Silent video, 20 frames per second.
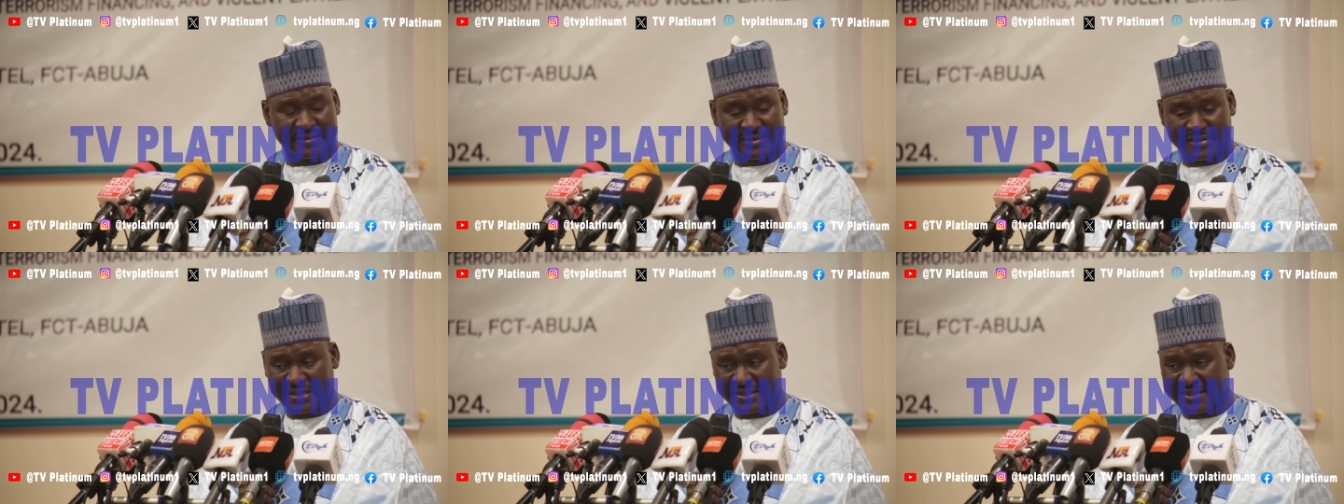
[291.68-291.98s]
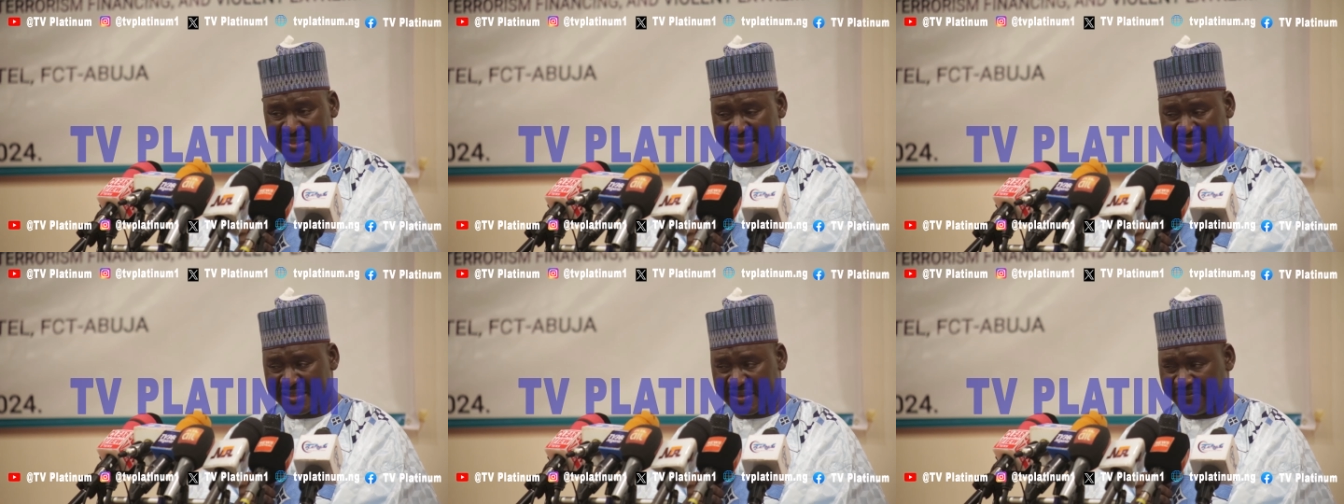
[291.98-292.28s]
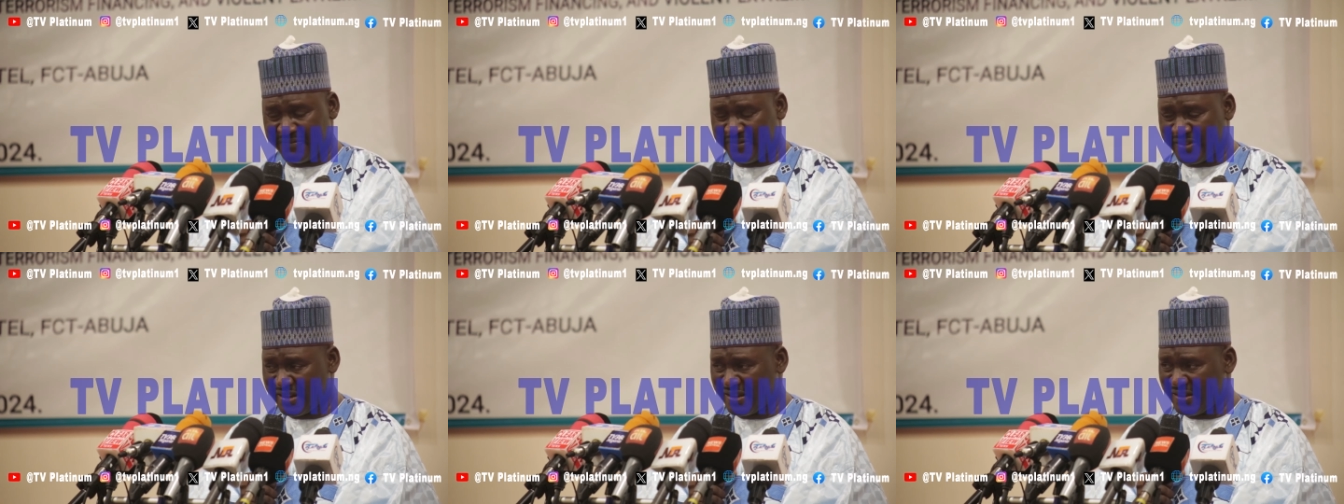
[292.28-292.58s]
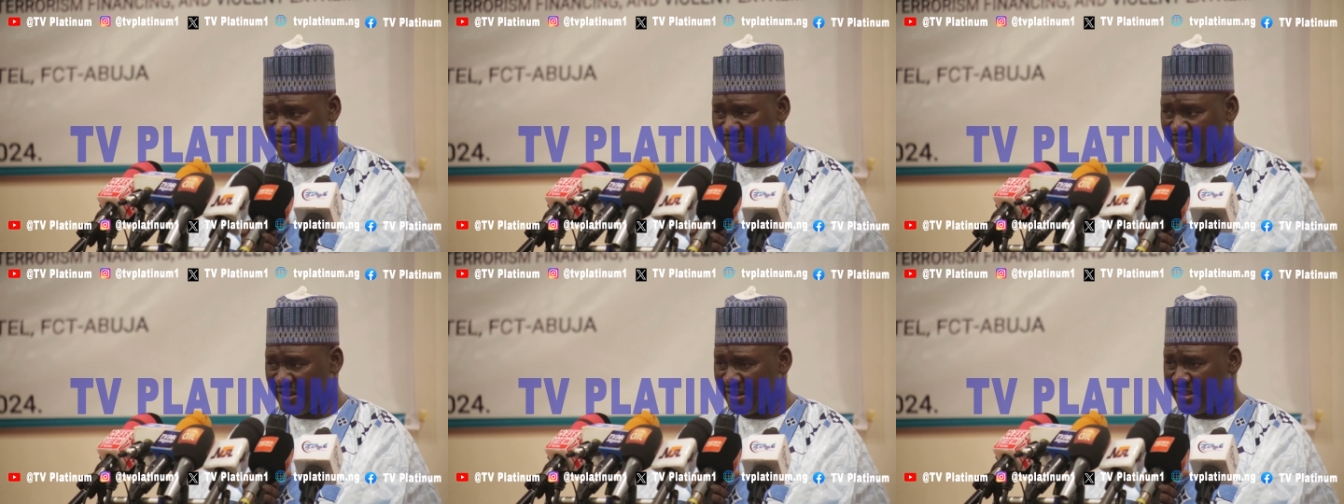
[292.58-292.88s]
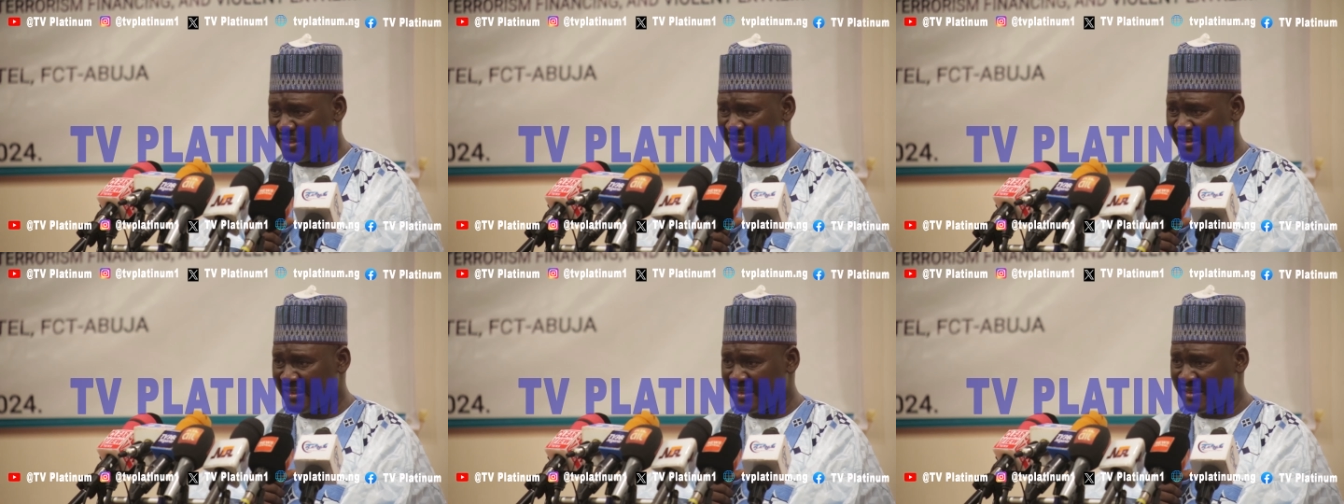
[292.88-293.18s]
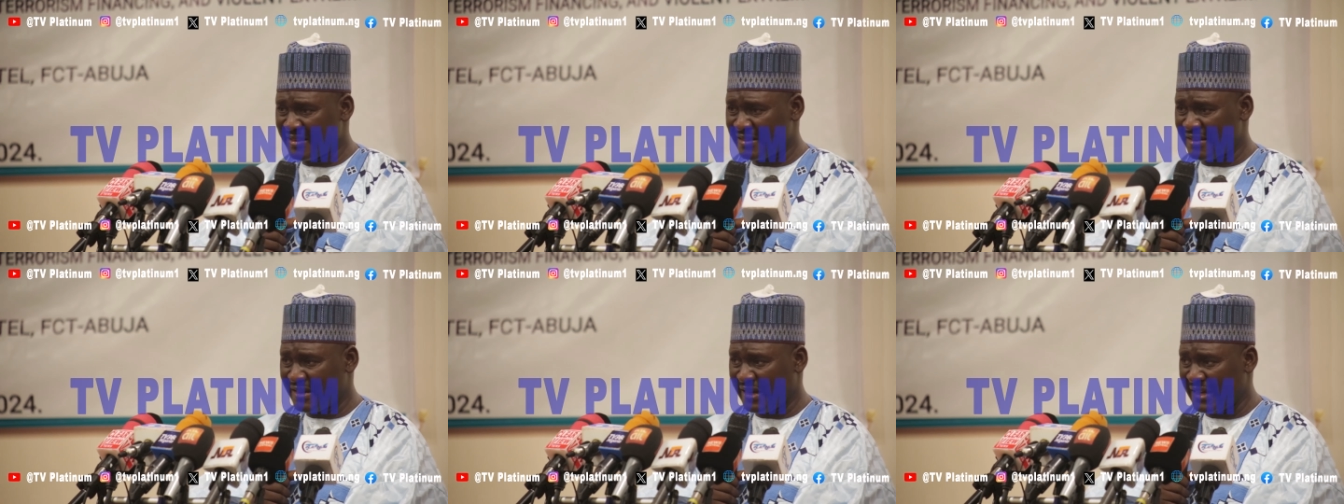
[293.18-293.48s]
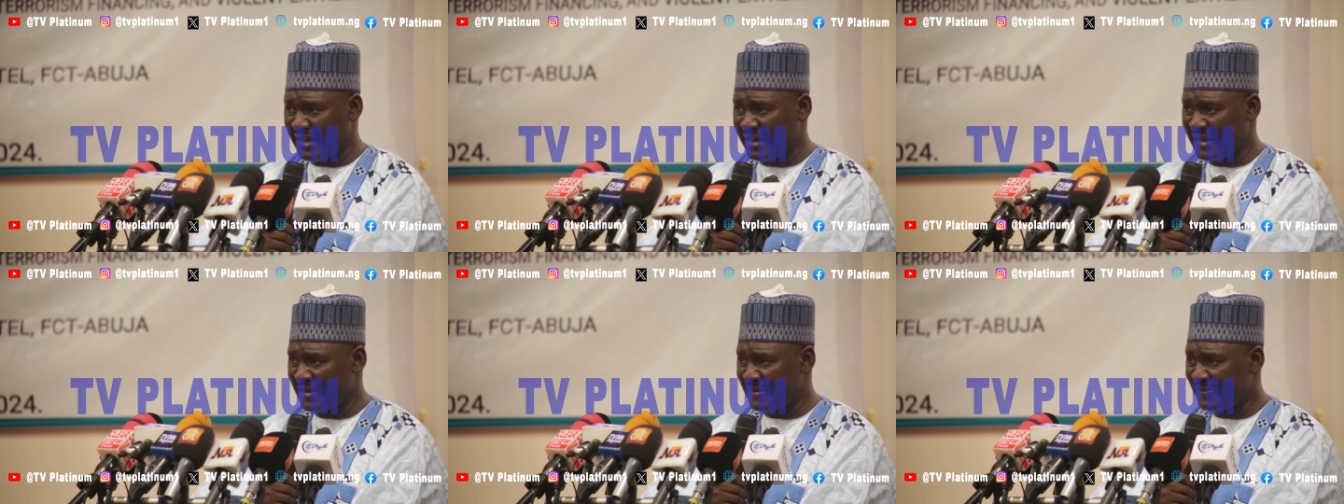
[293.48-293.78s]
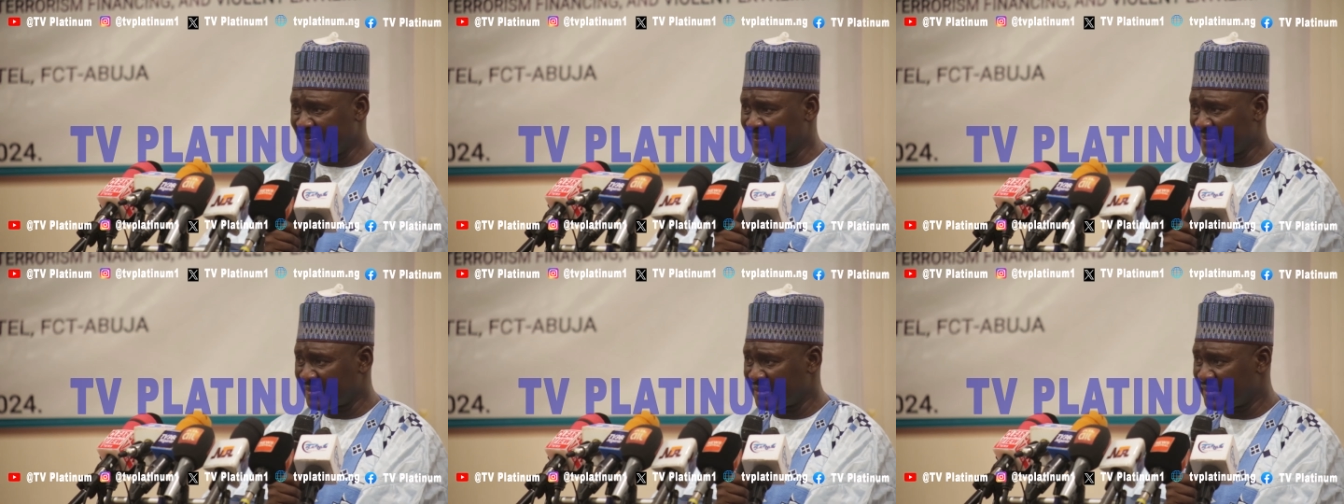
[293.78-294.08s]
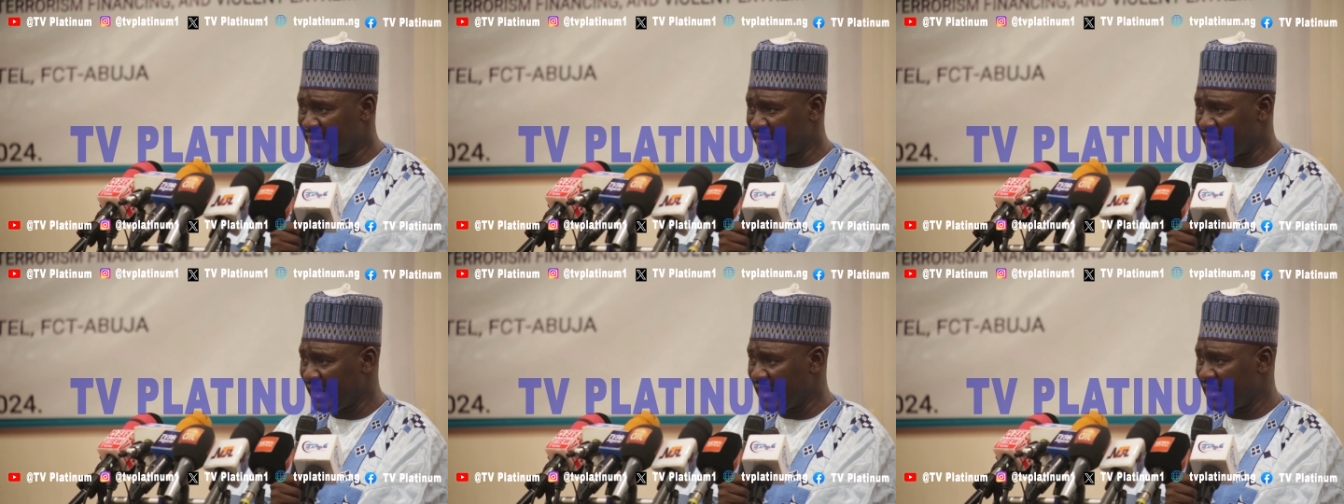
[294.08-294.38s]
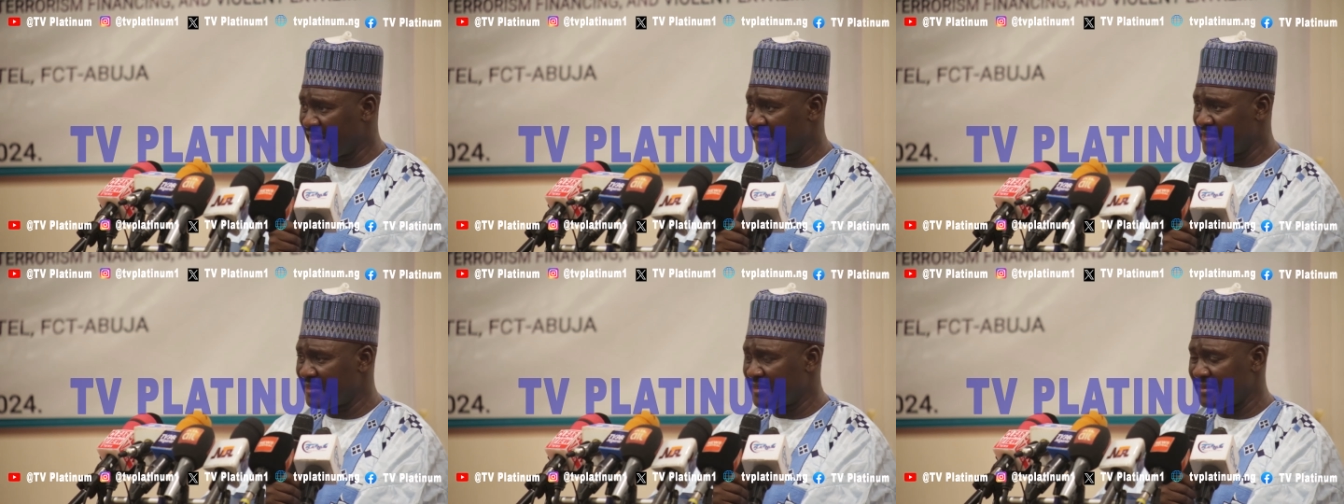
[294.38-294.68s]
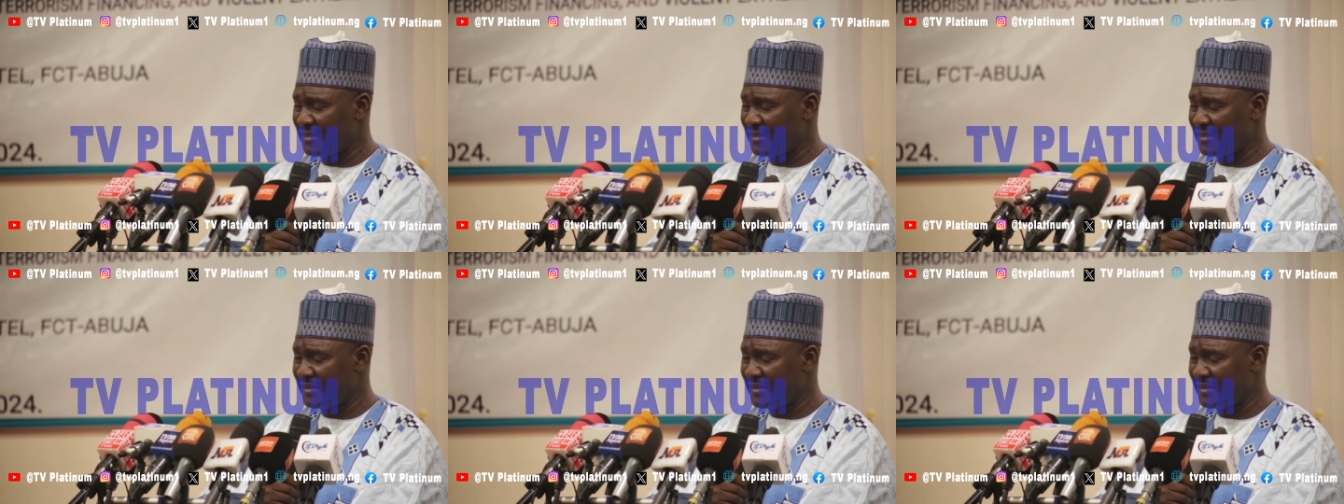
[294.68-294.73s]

This is a very, very sad,